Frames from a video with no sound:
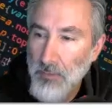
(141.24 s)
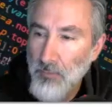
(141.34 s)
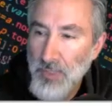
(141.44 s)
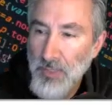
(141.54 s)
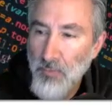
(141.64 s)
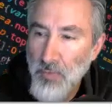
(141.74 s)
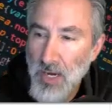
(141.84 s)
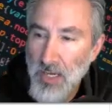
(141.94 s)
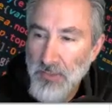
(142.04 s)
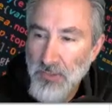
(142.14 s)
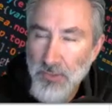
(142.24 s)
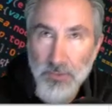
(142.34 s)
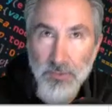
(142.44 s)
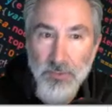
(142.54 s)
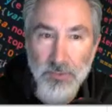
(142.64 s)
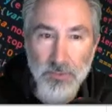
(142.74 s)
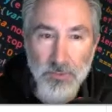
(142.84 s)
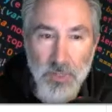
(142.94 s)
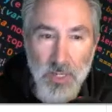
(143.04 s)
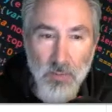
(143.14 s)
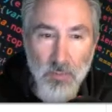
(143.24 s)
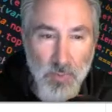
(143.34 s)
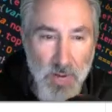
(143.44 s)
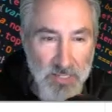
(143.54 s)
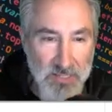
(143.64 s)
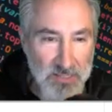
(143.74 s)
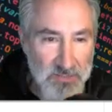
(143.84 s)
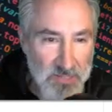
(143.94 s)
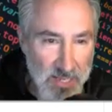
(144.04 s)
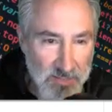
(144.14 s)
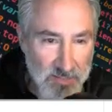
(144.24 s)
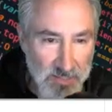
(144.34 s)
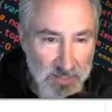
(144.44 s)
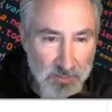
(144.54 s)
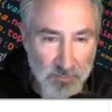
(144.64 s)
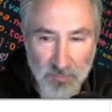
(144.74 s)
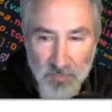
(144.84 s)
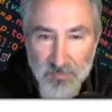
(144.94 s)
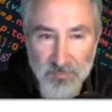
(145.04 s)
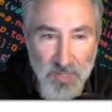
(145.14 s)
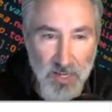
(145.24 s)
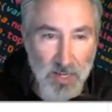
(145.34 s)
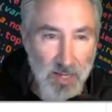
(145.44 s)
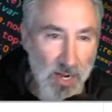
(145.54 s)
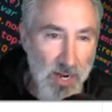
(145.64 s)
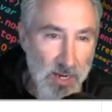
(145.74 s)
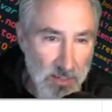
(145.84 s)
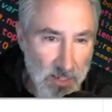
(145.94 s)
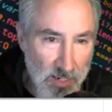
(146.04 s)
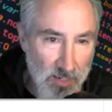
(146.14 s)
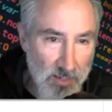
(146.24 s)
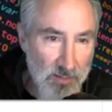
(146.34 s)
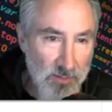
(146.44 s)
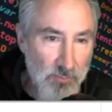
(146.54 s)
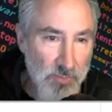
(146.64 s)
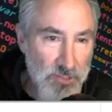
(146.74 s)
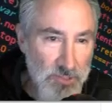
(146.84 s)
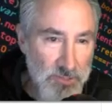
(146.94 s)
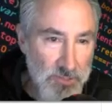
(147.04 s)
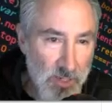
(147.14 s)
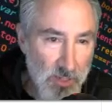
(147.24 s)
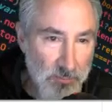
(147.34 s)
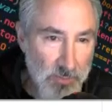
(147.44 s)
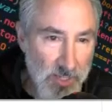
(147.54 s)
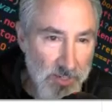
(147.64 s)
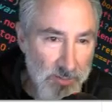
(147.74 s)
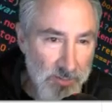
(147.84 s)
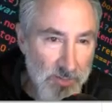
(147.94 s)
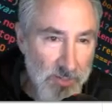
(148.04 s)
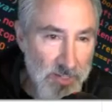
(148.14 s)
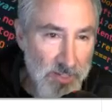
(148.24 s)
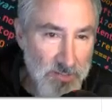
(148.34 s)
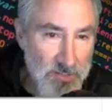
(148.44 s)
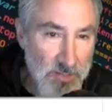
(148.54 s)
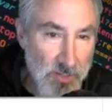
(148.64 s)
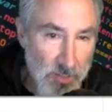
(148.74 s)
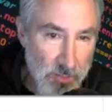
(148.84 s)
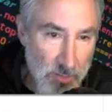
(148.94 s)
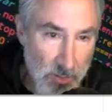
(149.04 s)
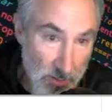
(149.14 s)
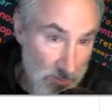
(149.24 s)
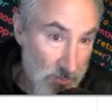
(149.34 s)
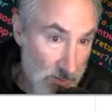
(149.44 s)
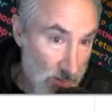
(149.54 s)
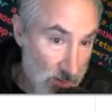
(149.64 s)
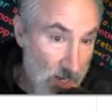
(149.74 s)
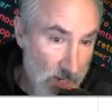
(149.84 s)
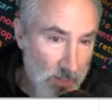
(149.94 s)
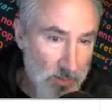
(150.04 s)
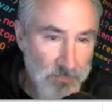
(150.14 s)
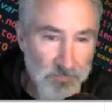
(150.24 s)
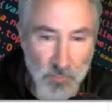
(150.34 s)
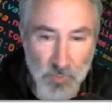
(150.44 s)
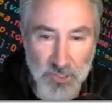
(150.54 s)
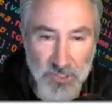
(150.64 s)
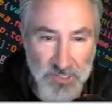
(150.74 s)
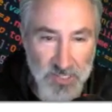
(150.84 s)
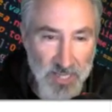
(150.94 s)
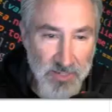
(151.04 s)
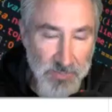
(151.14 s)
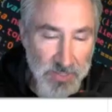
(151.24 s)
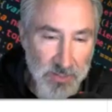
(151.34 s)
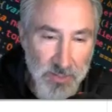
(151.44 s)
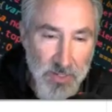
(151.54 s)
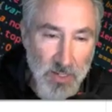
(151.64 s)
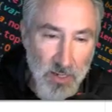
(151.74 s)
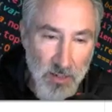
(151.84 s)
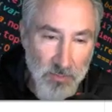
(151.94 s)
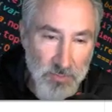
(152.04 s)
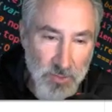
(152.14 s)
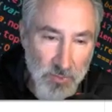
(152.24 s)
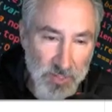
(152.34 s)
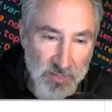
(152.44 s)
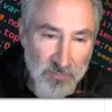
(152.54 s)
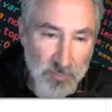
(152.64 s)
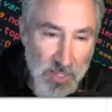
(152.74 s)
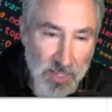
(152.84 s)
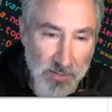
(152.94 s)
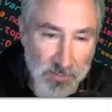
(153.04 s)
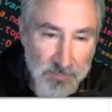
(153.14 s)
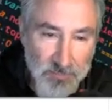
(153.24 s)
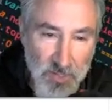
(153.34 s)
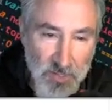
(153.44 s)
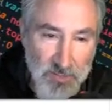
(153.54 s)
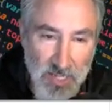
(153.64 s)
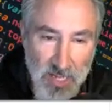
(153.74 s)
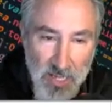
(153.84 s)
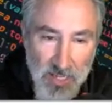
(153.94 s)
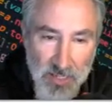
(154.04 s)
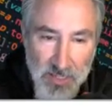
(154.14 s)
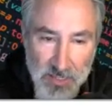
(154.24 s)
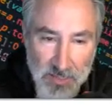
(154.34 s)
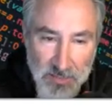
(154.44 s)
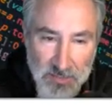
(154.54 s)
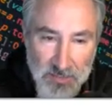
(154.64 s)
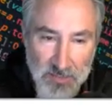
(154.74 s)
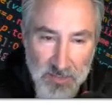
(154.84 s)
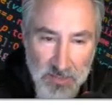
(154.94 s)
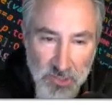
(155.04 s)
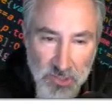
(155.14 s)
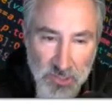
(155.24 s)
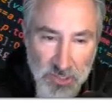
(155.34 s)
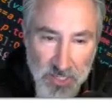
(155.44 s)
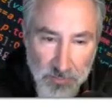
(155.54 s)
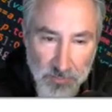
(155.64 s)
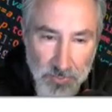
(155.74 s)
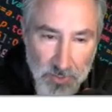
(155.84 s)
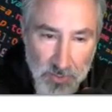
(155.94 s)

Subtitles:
we want to detect if our car, which is called player, hits a car, which is the enemy. So if player dot hits shape